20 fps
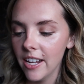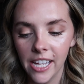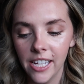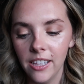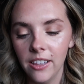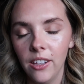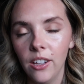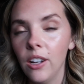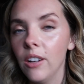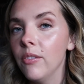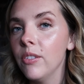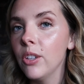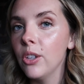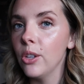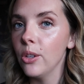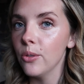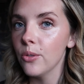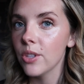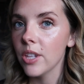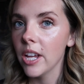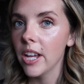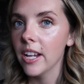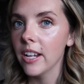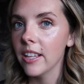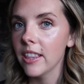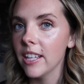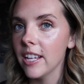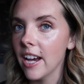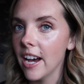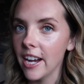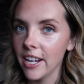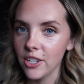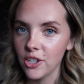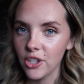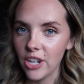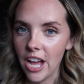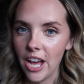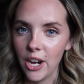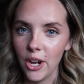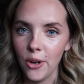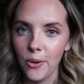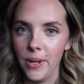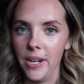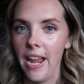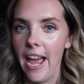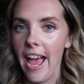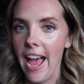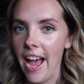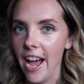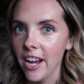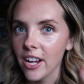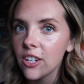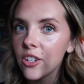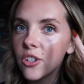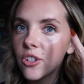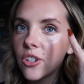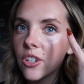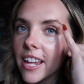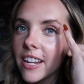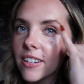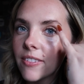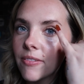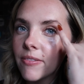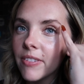I love using the eyeshadow and ash and